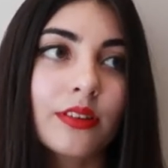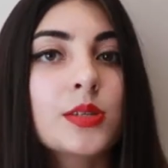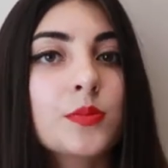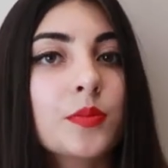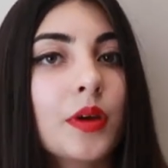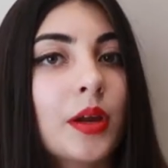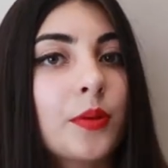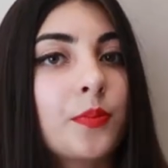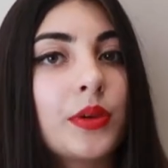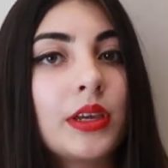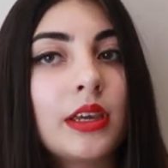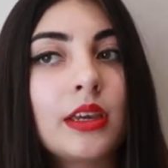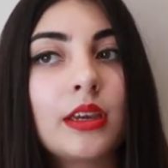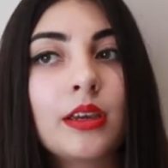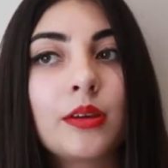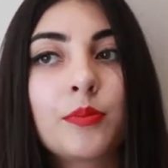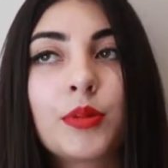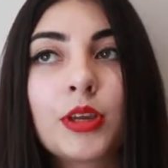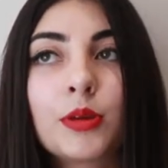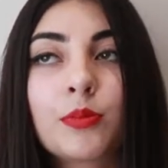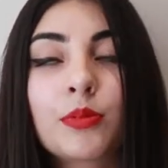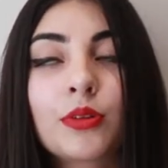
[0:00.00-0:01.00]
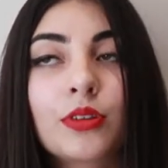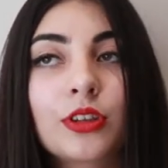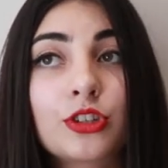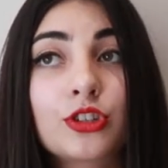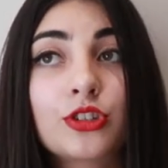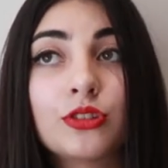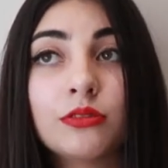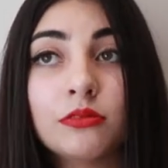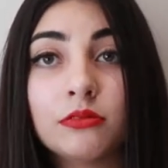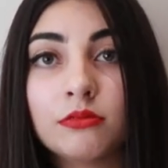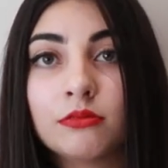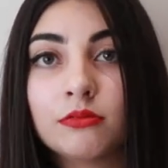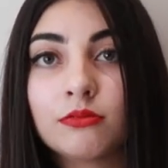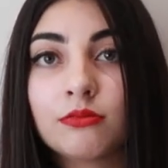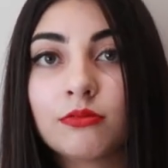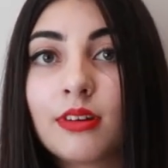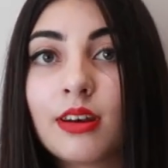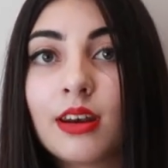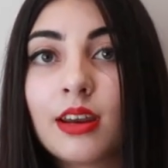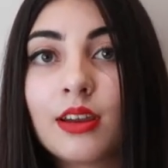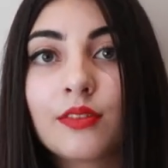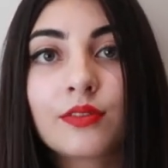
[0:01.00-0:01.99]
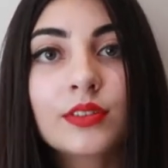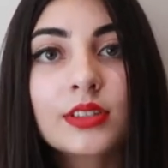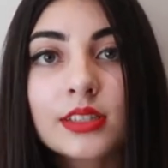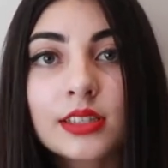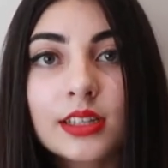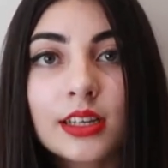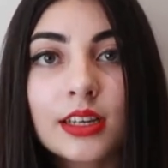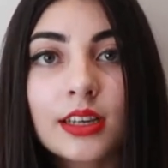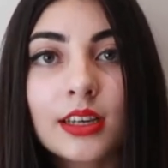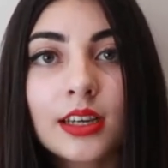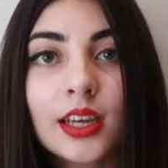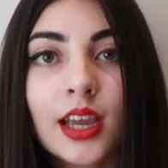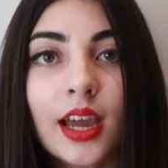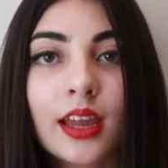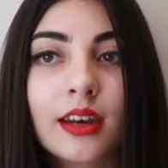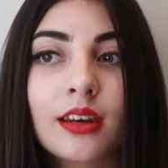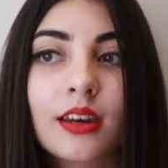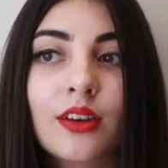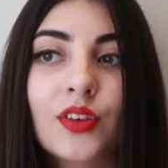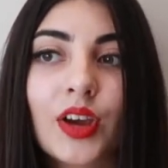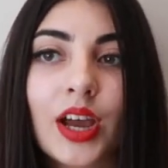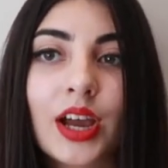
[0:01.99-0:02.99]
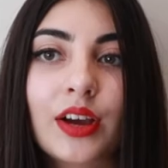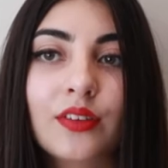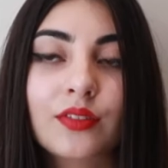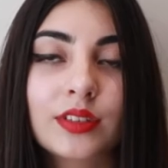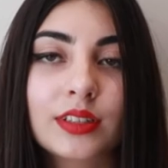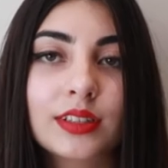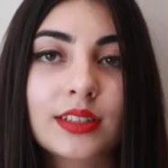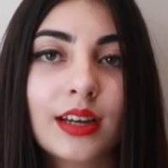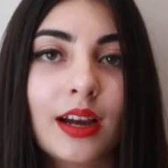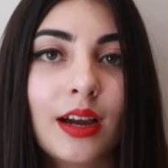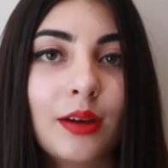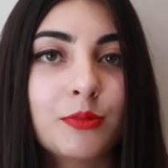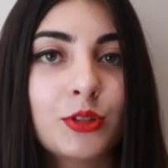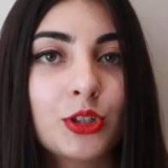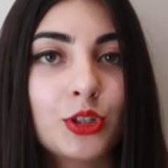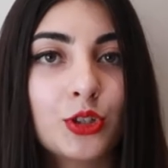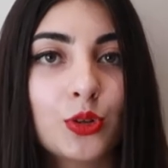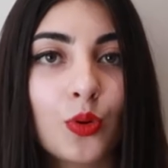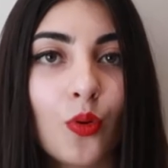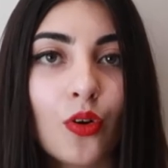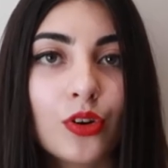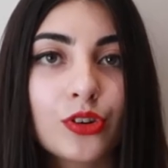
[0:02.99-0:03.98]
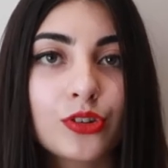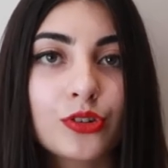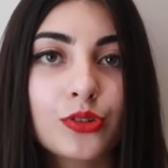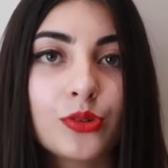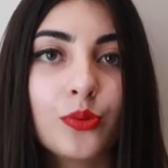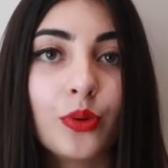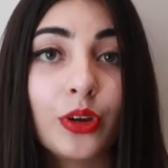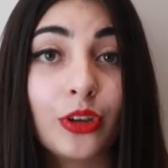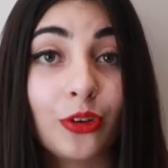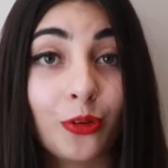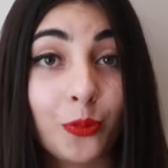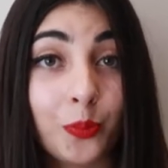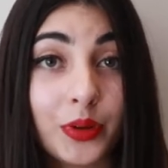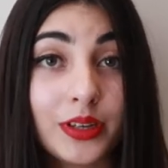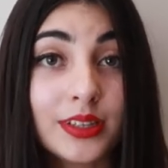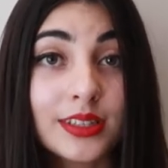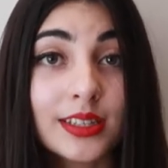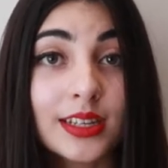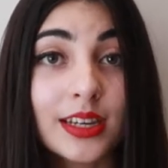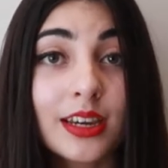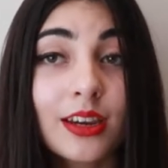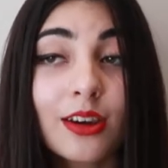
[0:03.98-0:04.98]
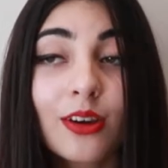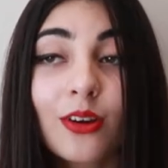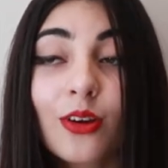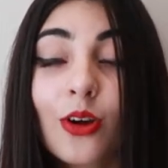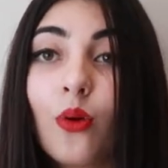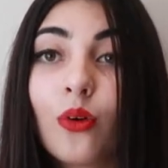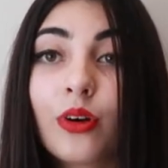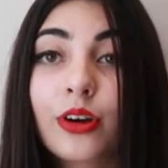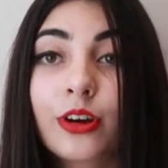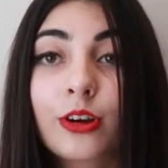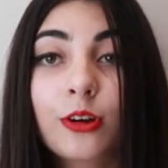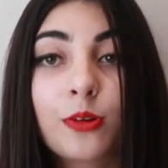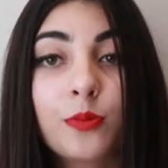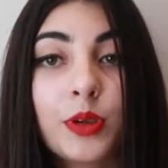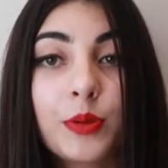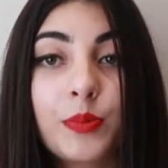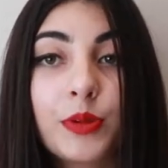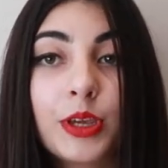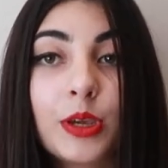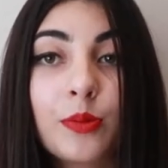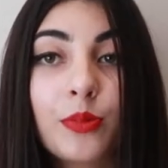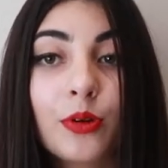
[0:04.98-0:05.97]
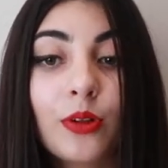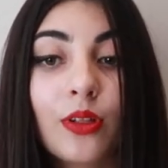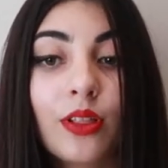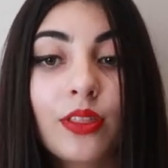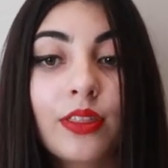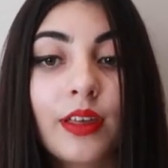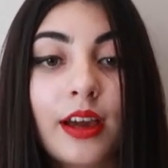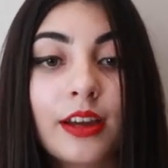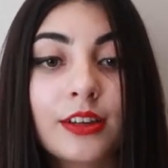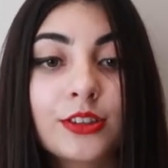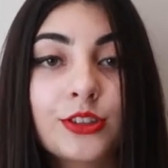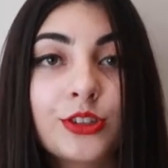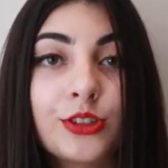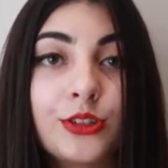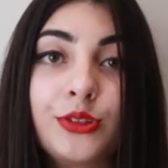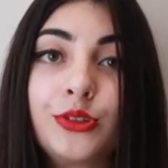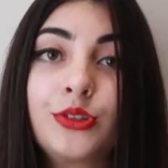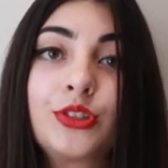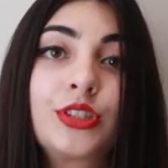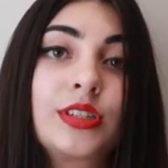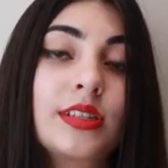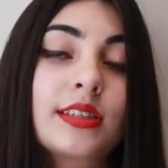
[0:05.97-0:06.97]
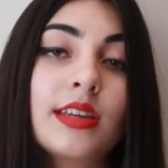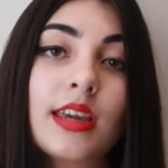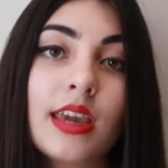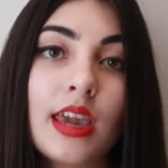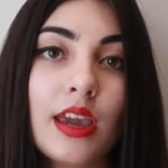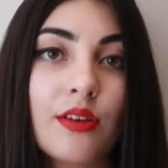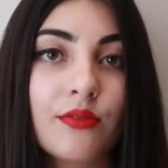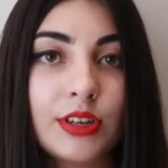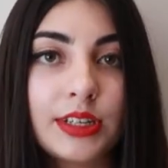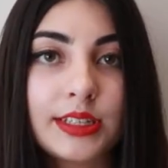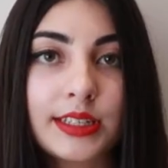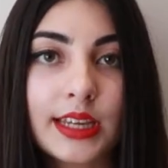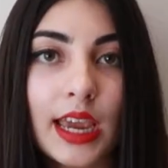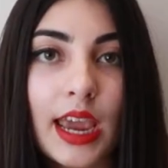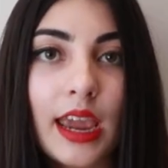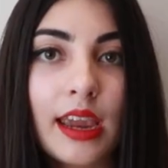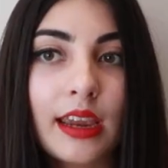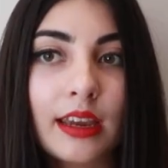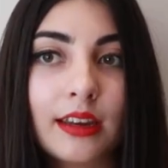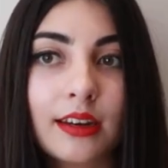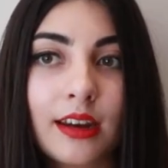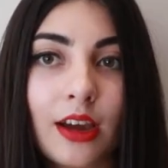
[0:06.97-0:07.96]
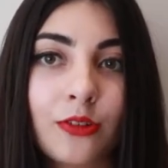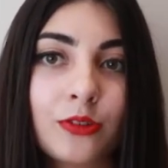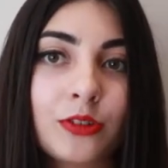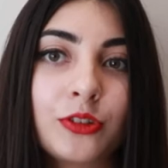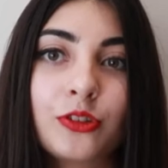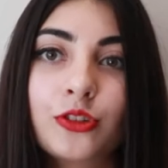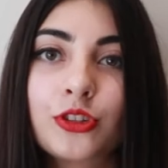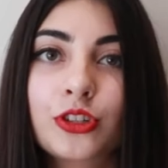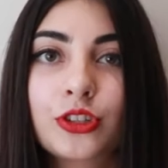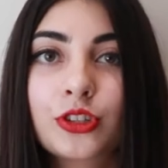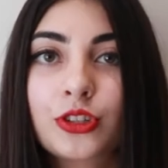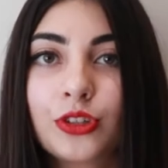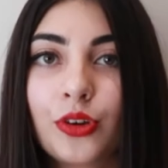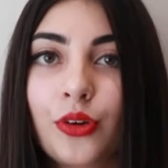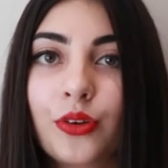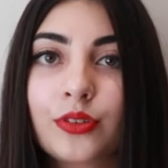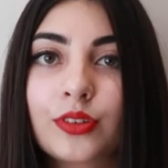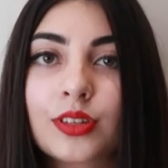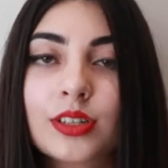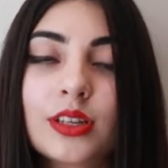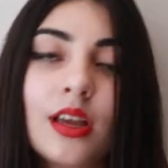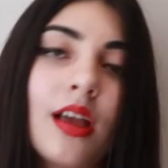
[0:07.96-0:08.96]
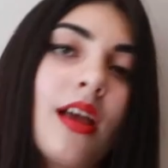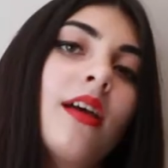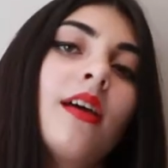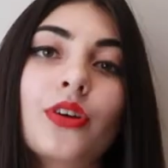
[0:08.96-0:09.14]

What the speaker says: These might be people that you never see and never have the time to talk to when you're busy, or it could be people that you used to see every day and now you just don't.